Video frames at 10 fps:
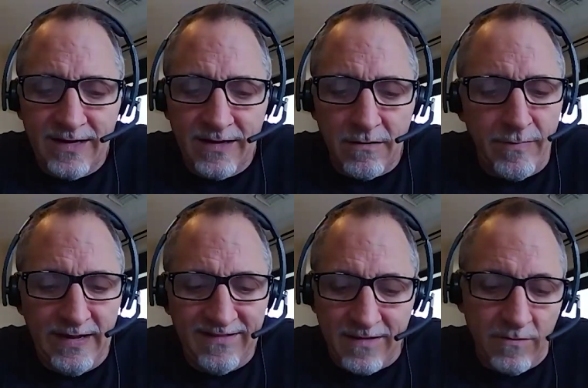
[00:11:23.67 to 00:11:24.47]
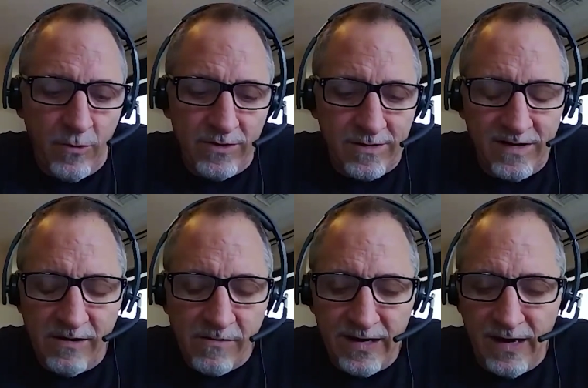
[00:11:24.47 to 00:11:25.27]
there based on what they're
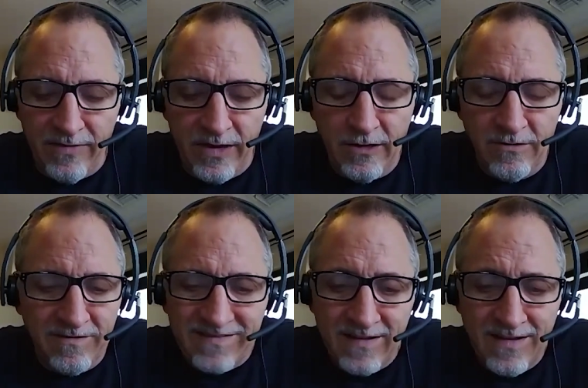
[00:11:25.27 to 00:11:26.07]
hearing on the news.